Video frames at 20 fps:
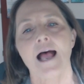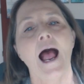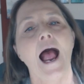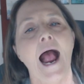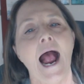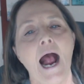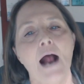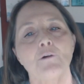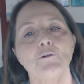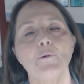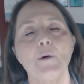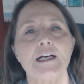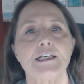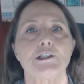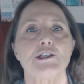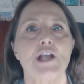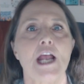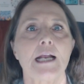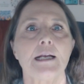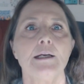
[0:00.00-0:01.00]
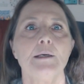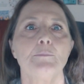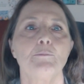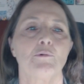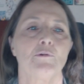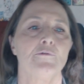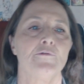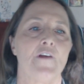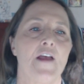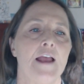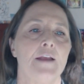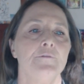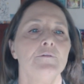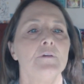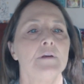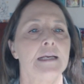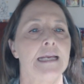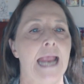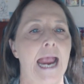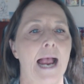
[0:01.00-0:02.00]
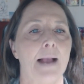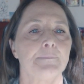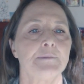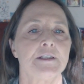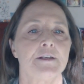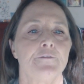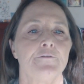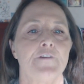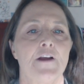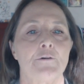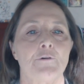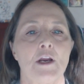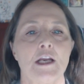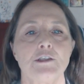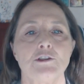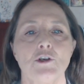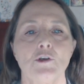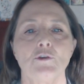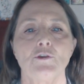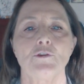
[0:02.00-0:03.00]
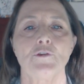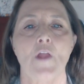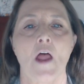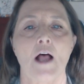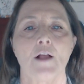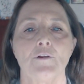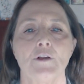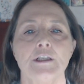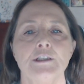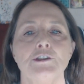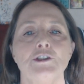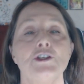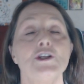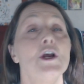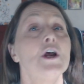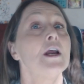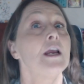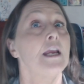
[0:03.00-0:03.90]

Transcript: how do I check and prevent gaps in foundational knowledge